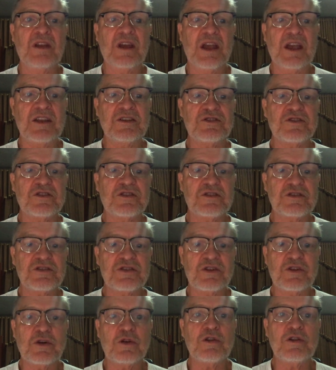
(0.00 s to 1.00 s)
Hazel's
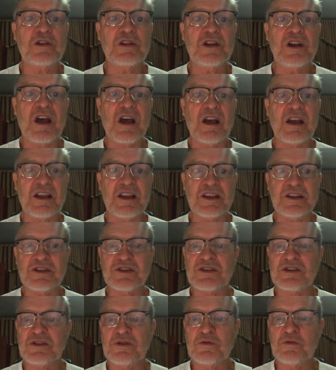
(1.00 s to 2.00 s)
golden
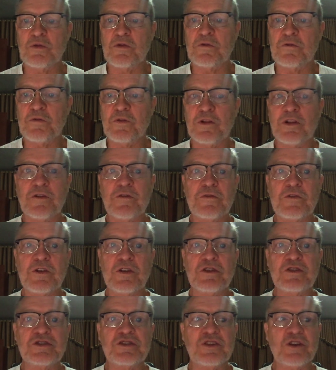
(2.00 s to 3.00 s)
eyes were full of
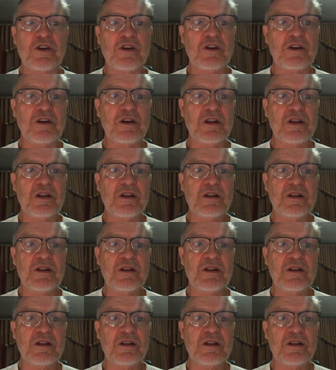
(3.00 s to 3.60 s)
concern.